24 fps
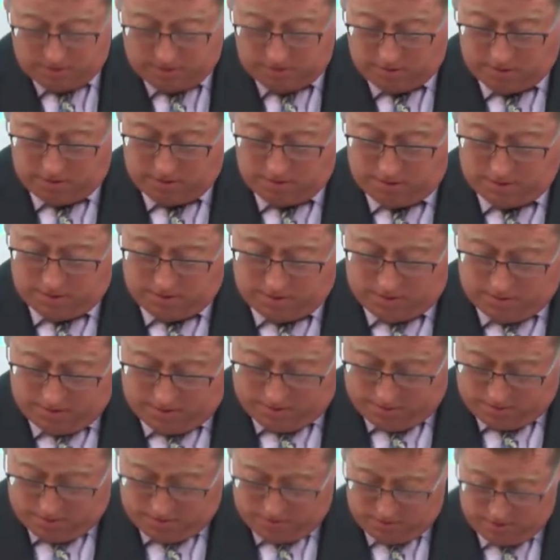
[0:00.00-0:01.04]

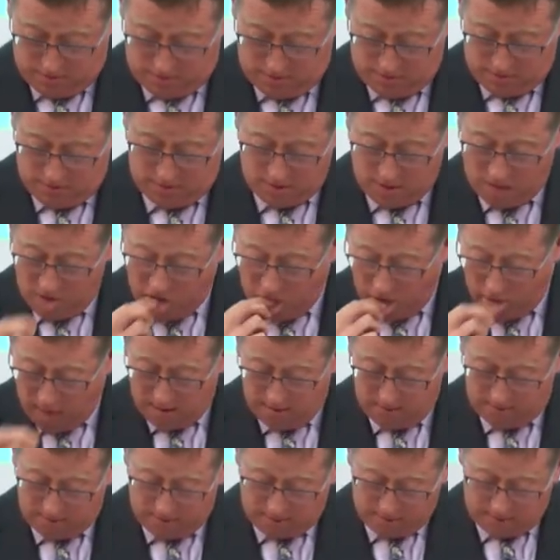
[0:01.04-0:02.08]

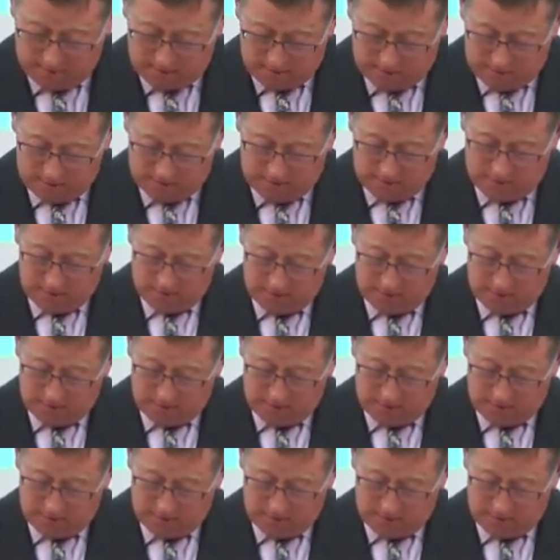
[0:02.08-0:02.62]
[no speech]